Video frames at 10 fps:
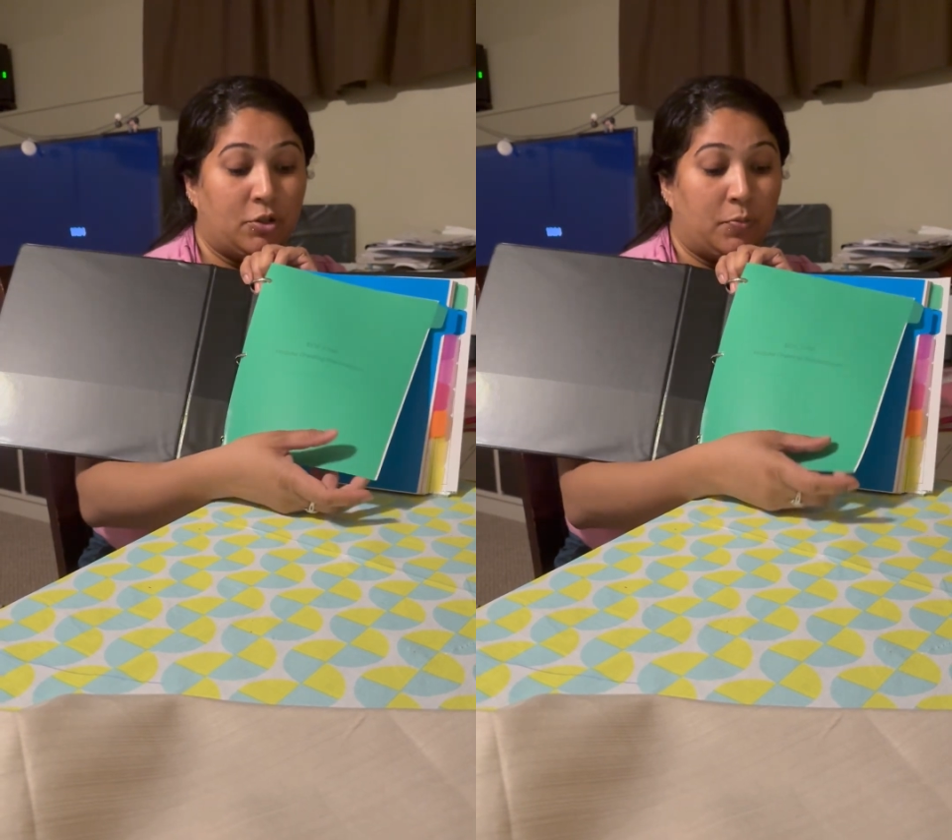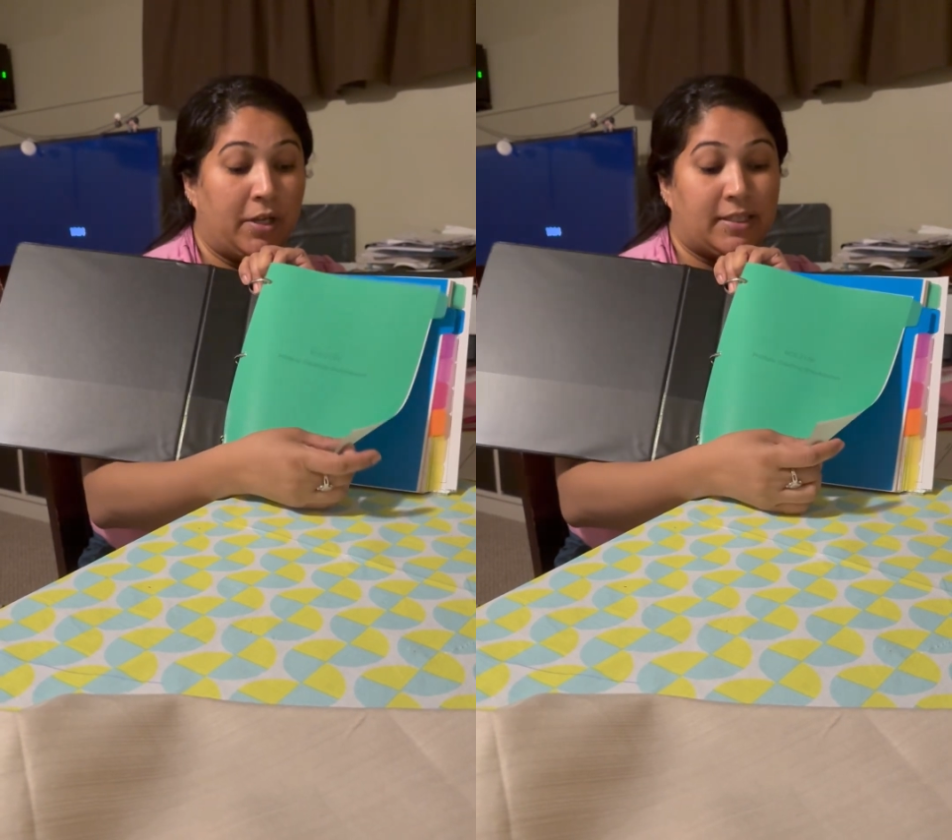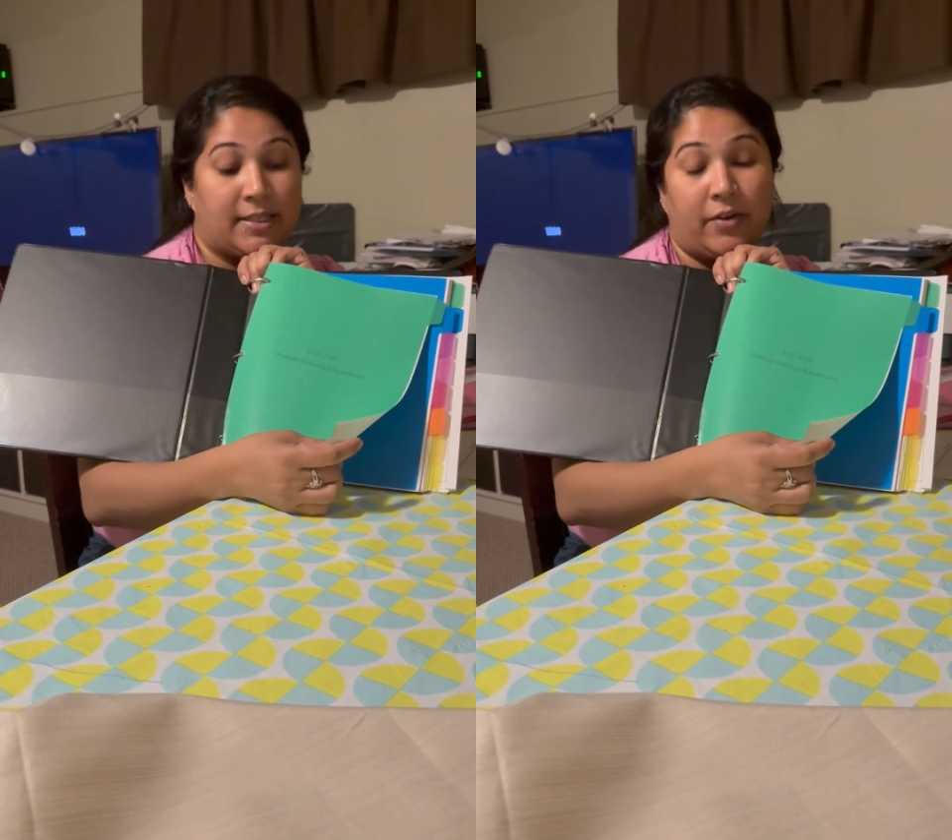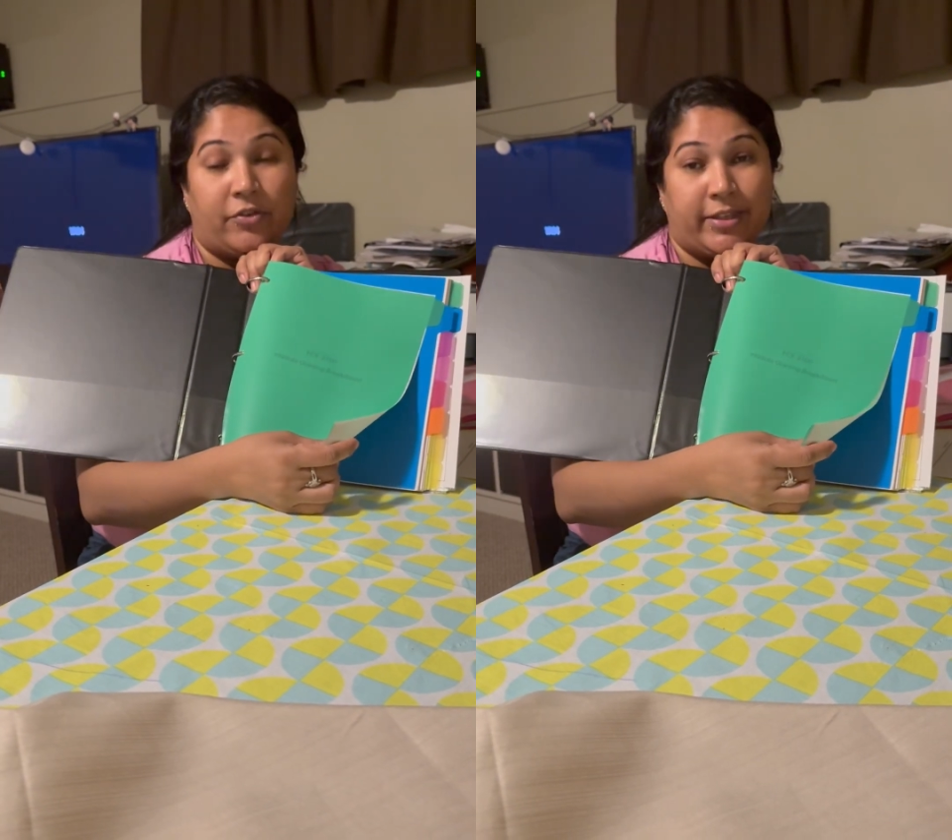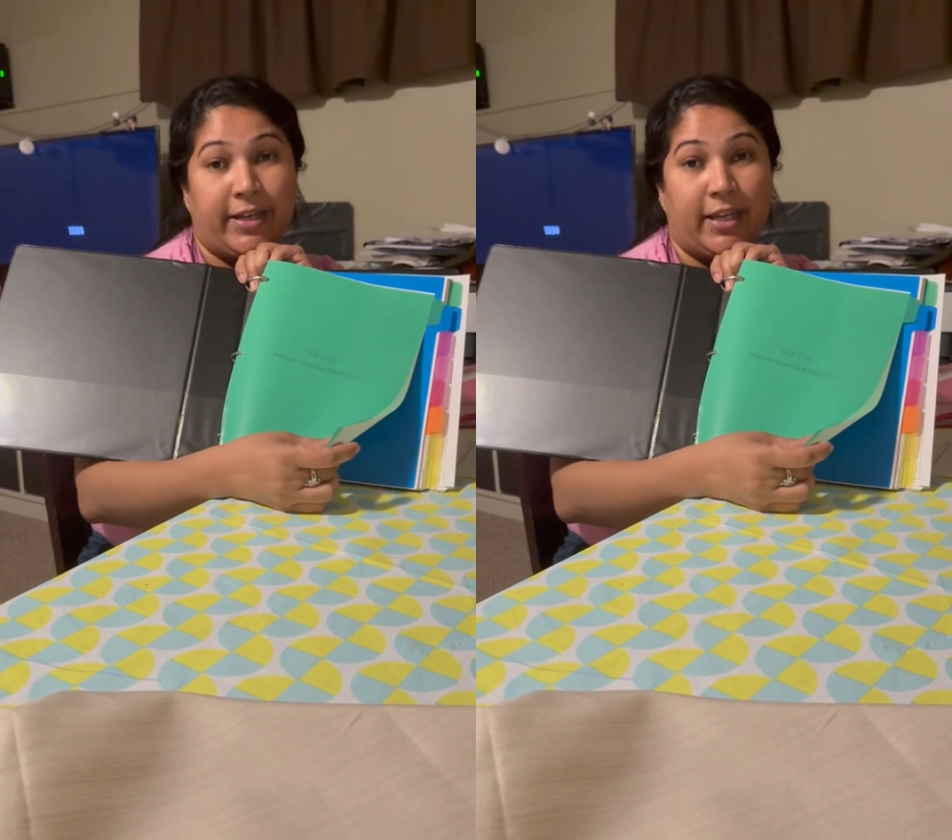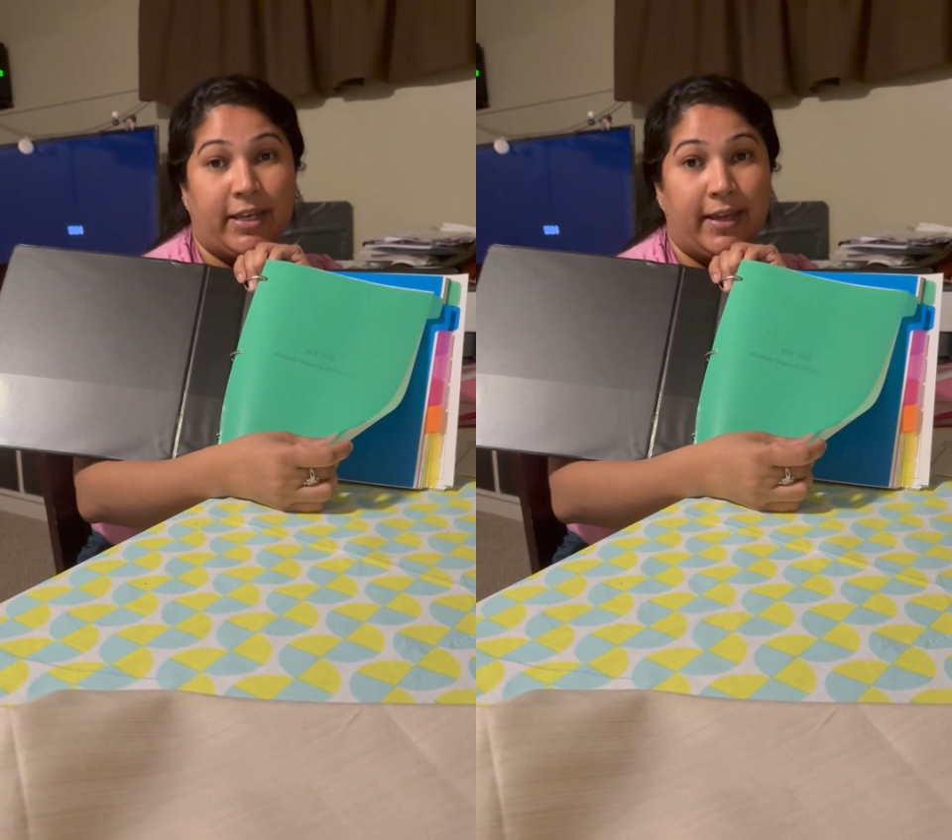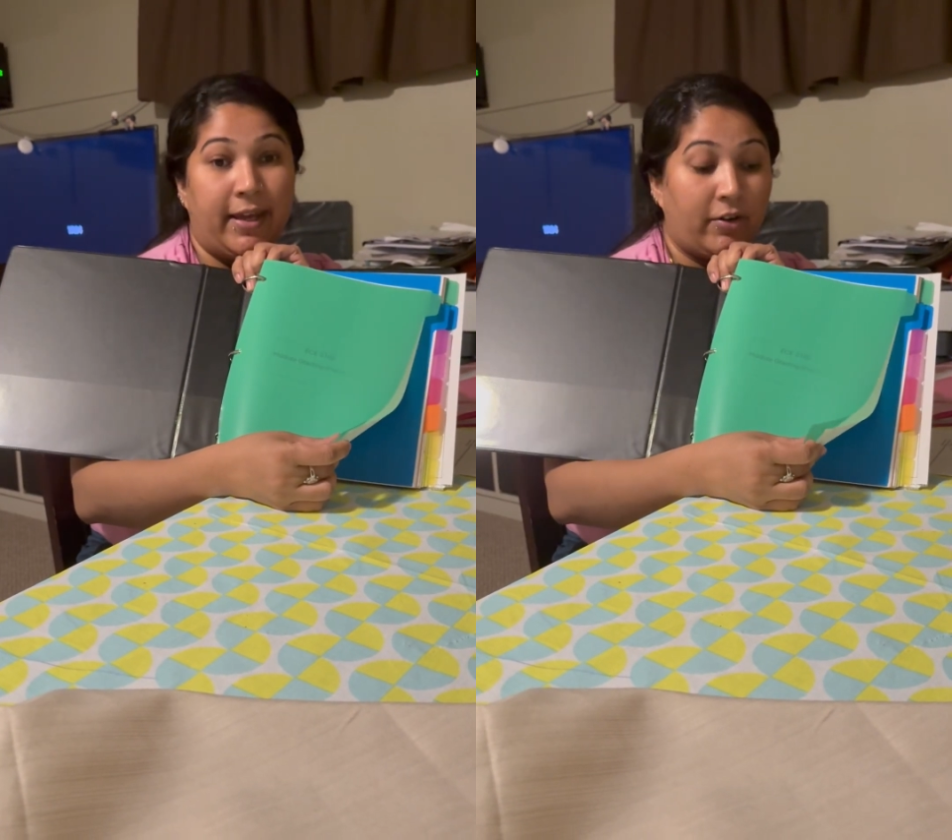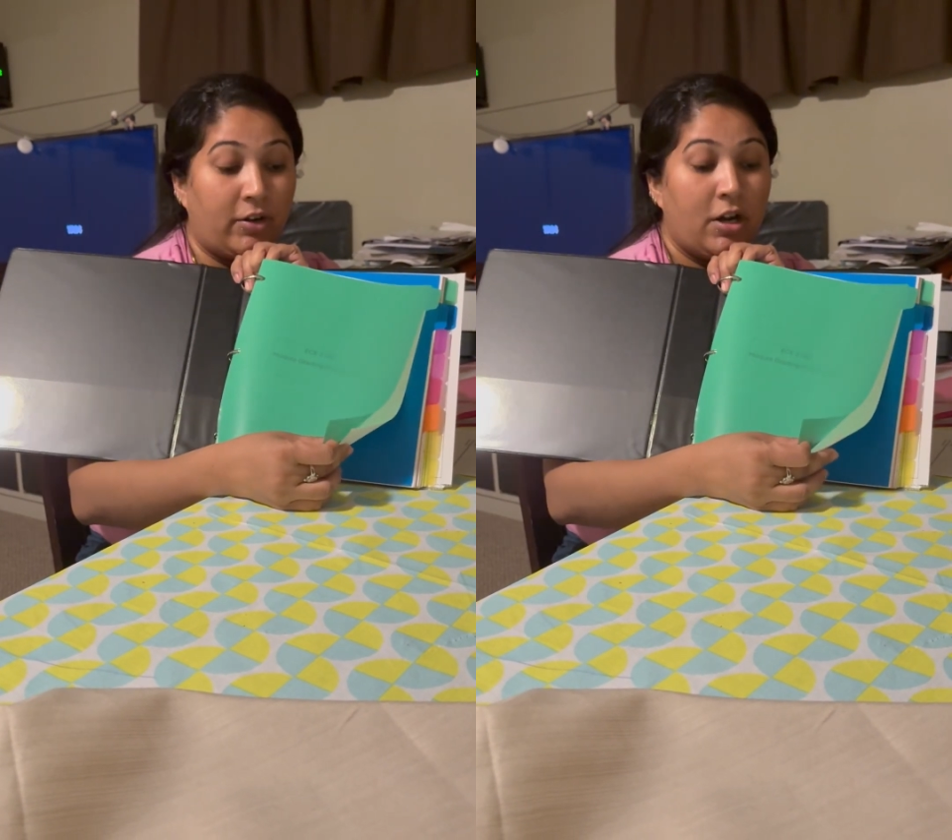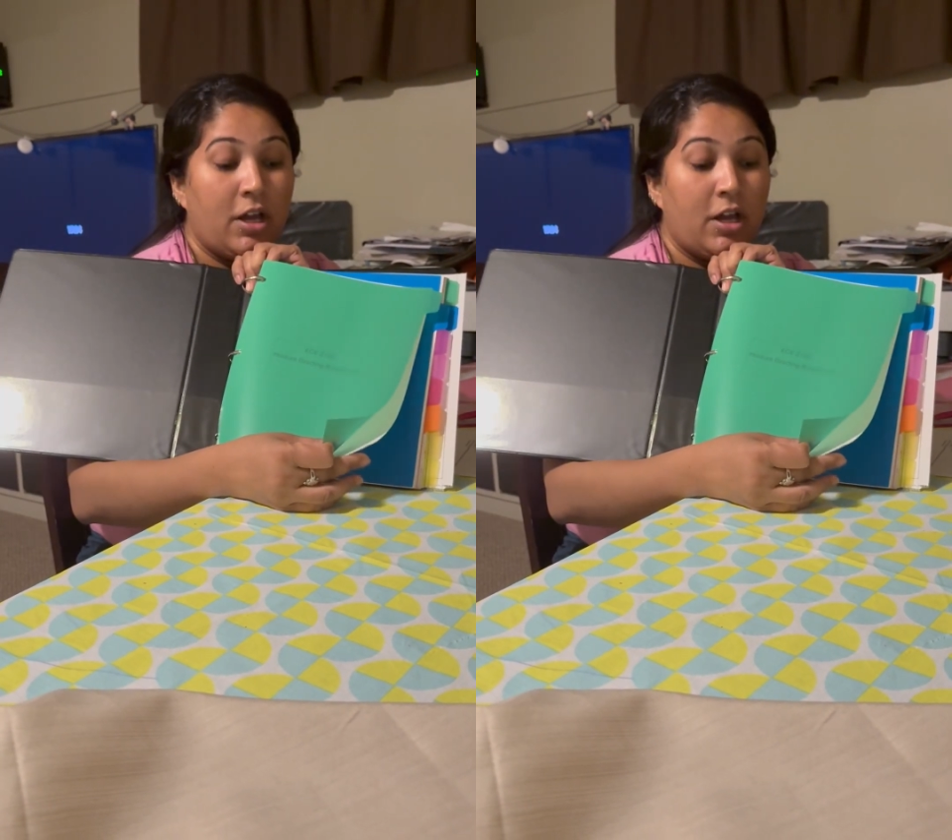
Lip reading: to place everything in here.